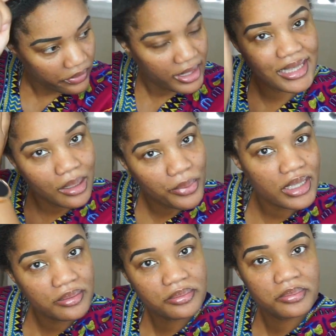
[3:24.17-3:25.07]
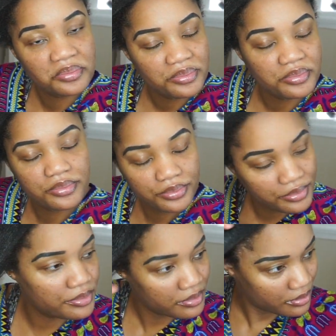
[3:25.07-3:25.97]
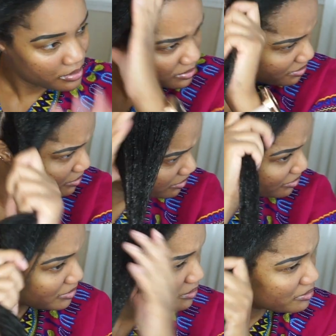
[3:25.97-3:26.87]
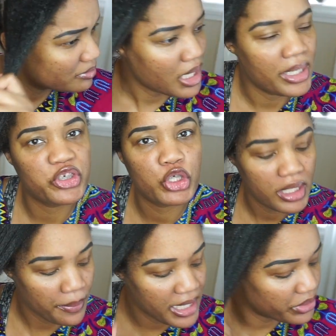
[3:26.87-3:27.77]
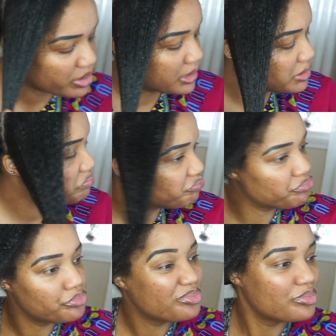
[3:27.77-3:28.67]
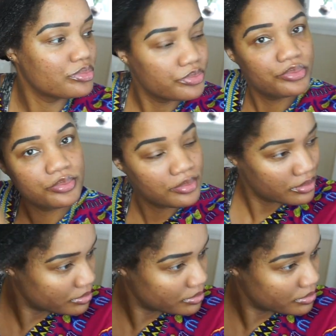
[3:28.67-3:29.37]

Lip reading: I actually used too much product in this video, so try to go a little